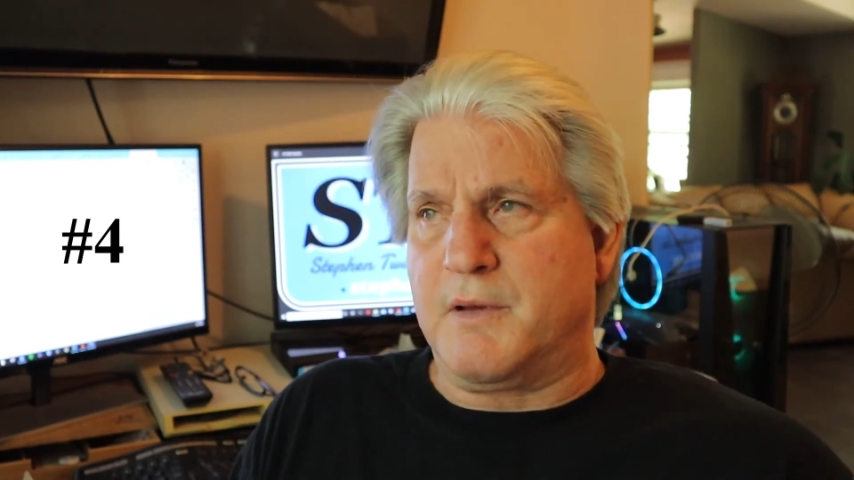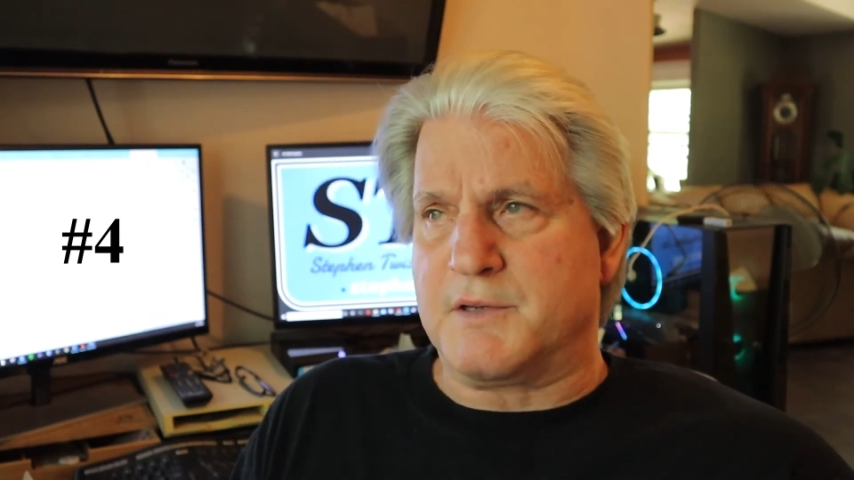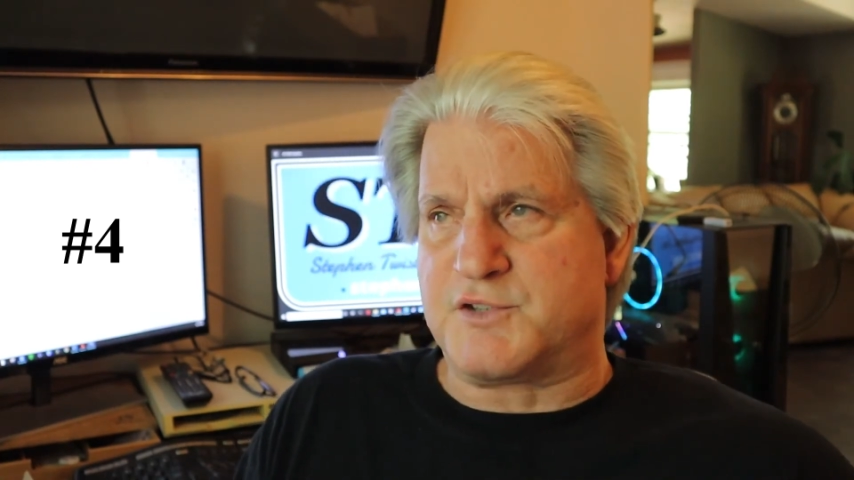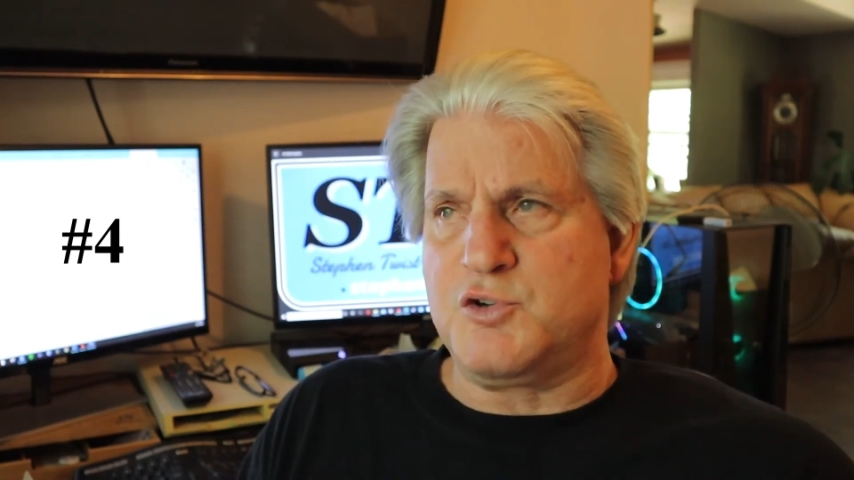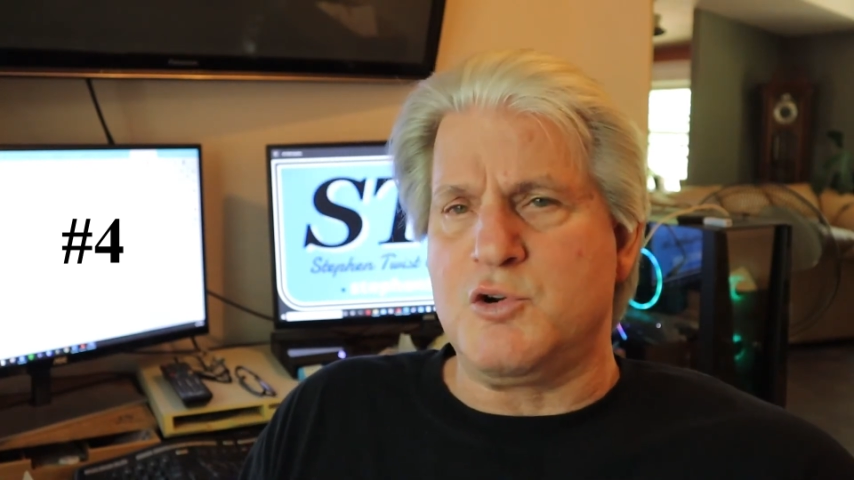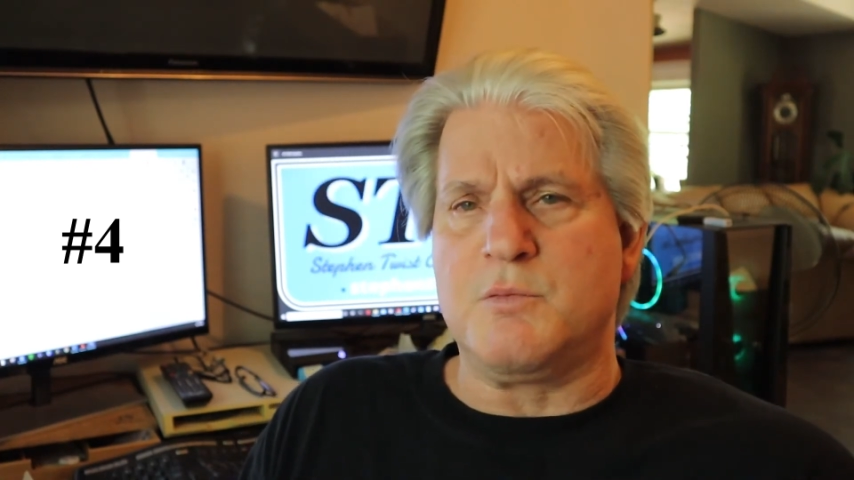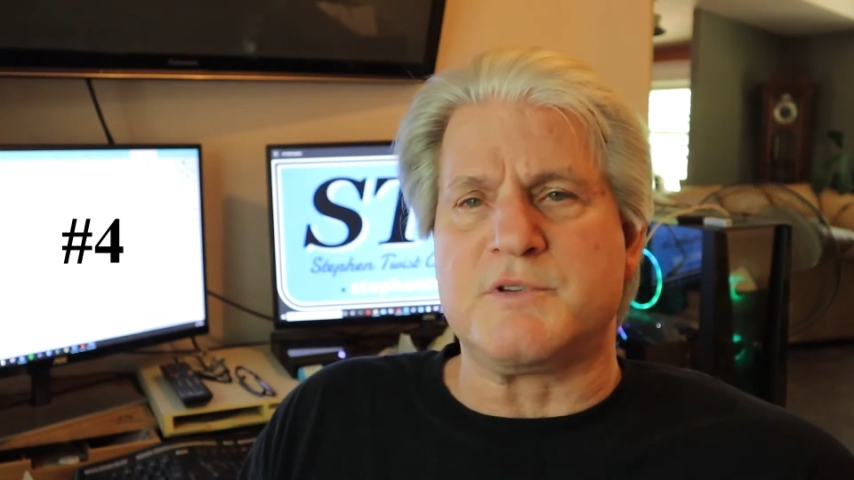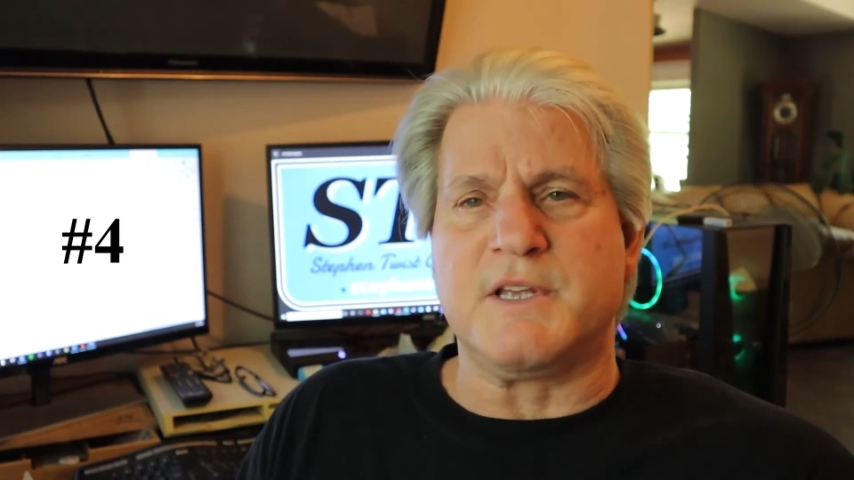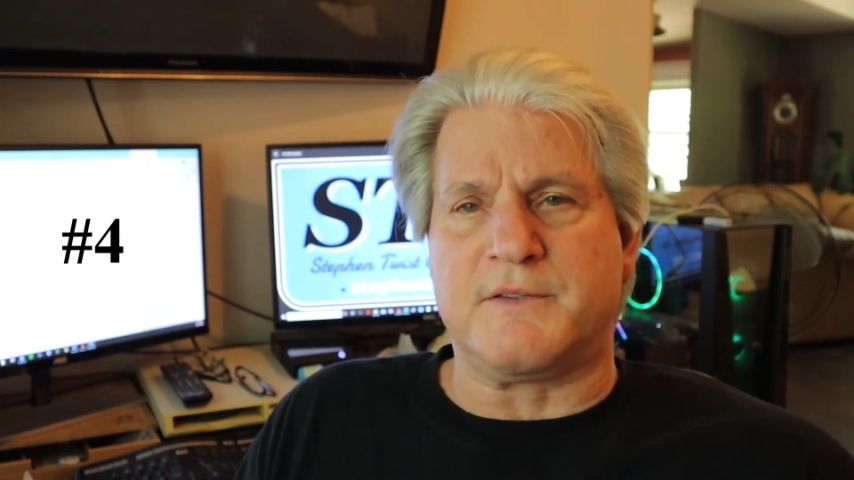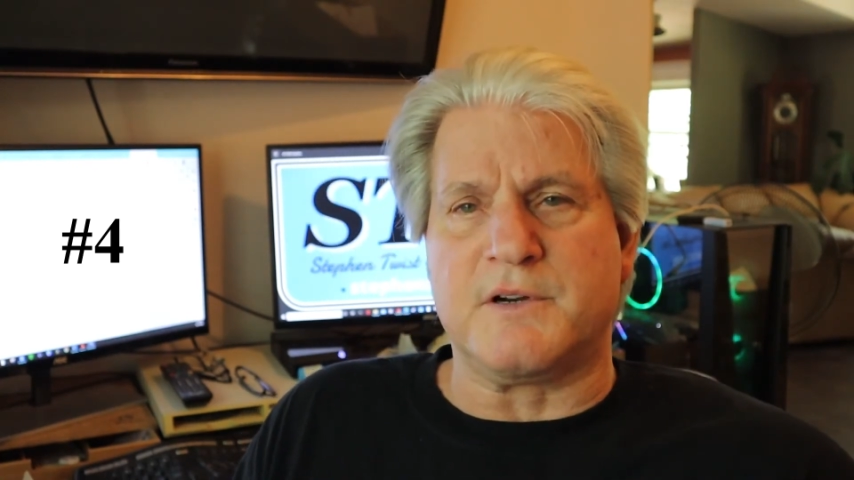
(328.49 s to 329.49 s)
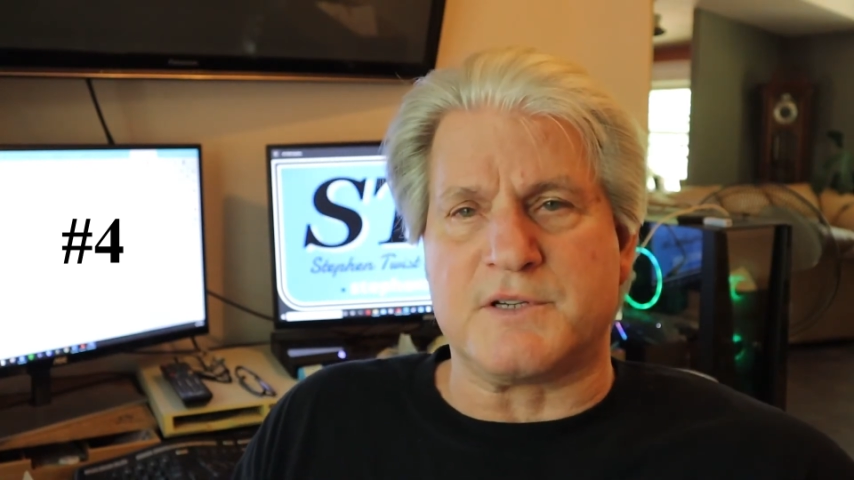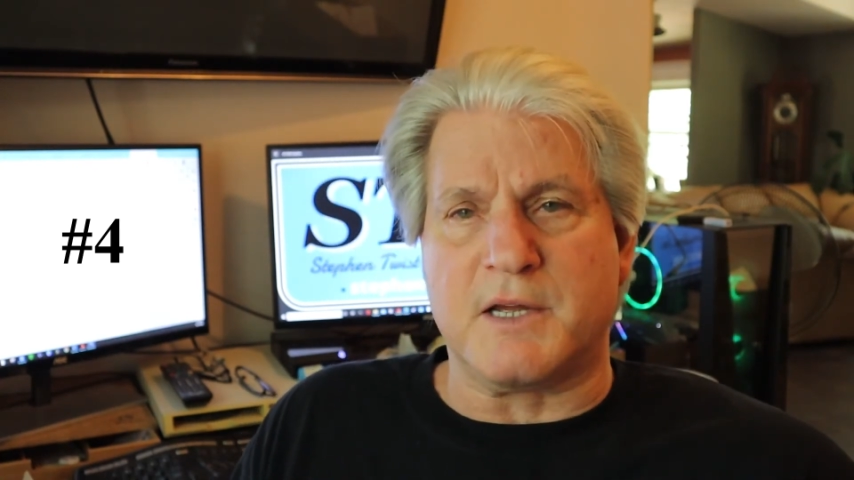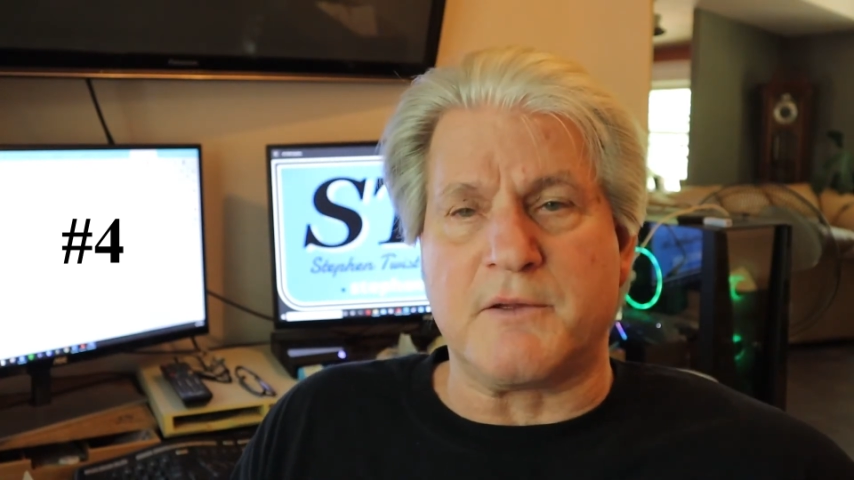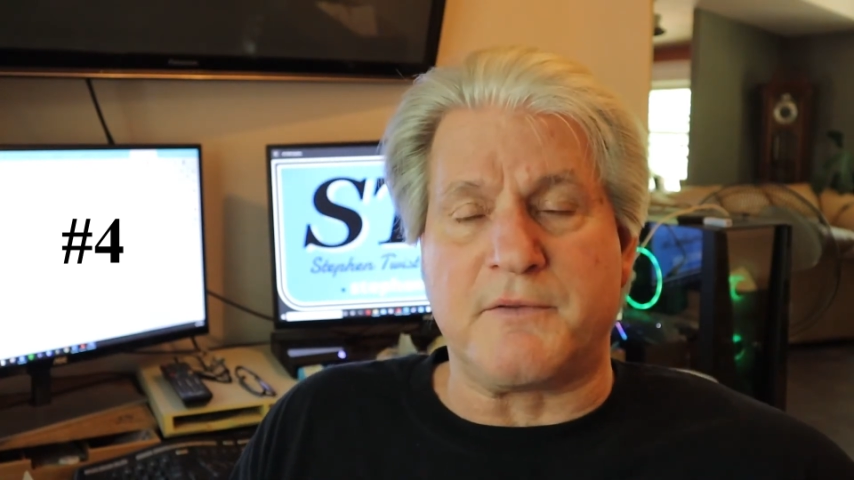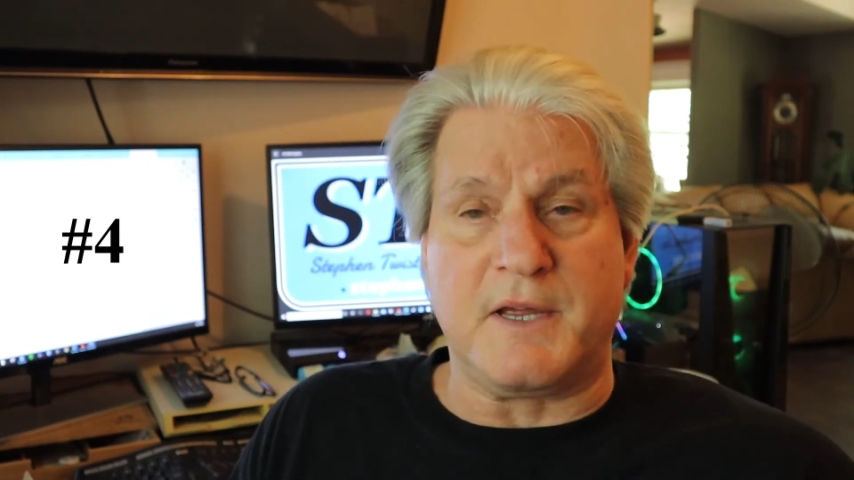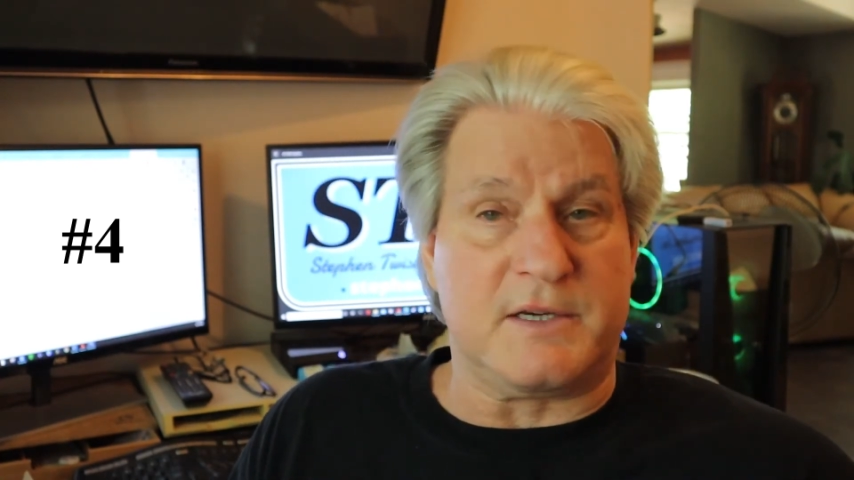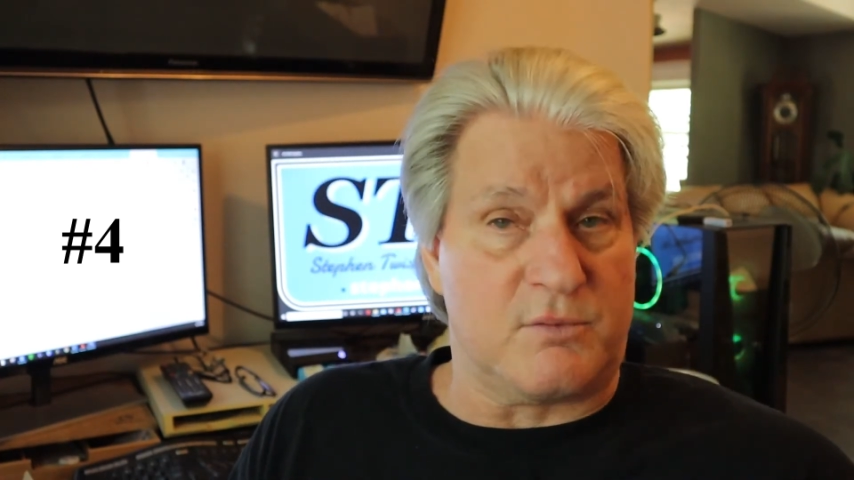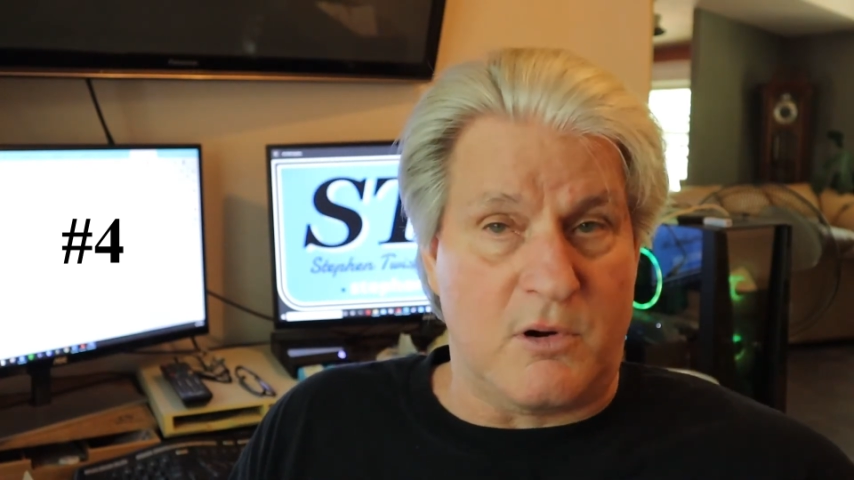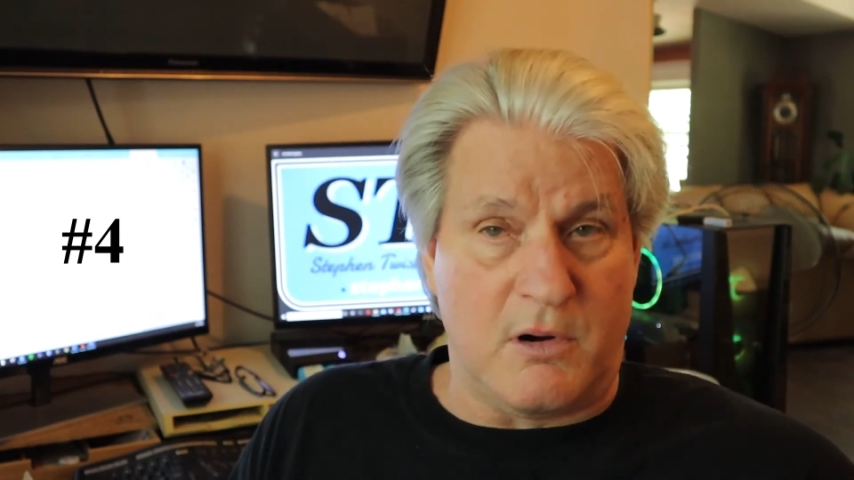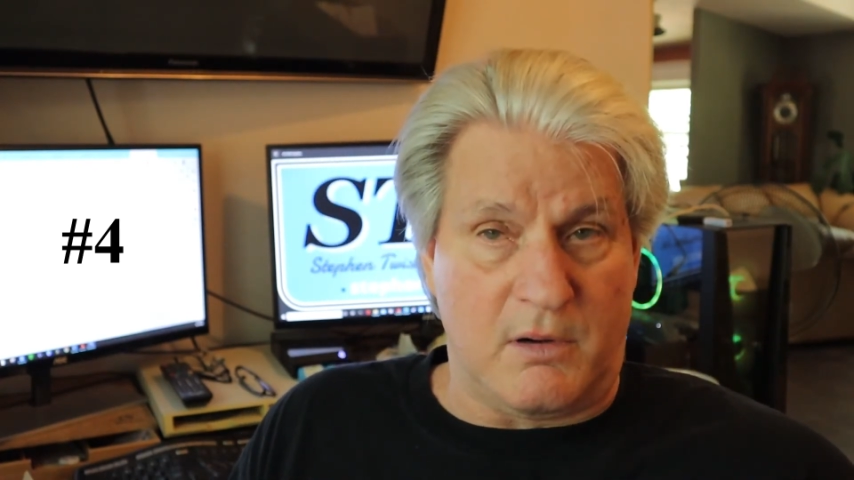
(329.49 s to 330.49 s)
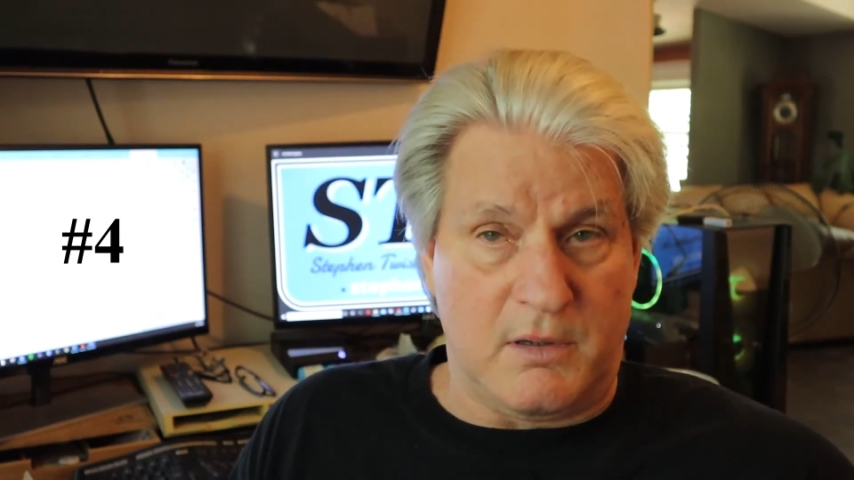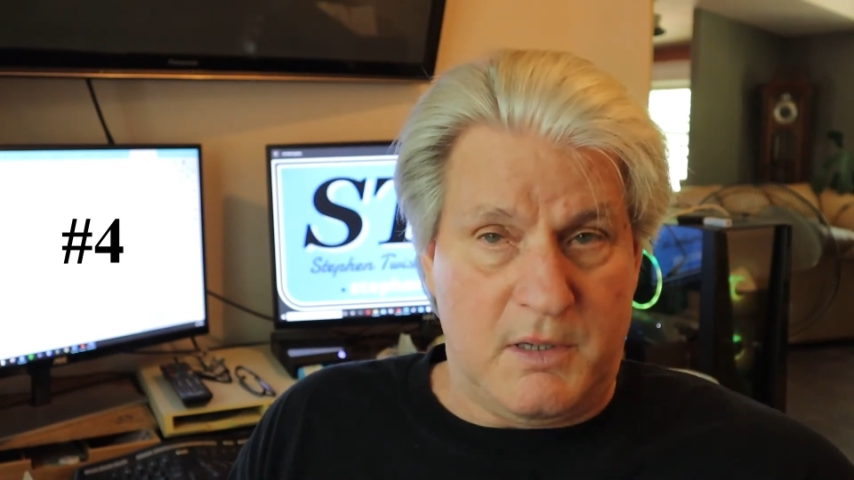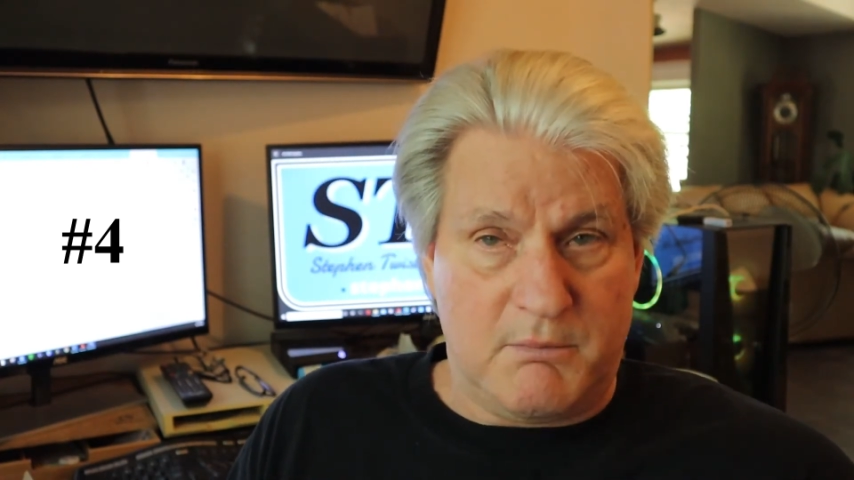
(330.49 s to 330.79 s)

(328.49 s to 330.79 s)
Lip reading: assumes that there's other things wrong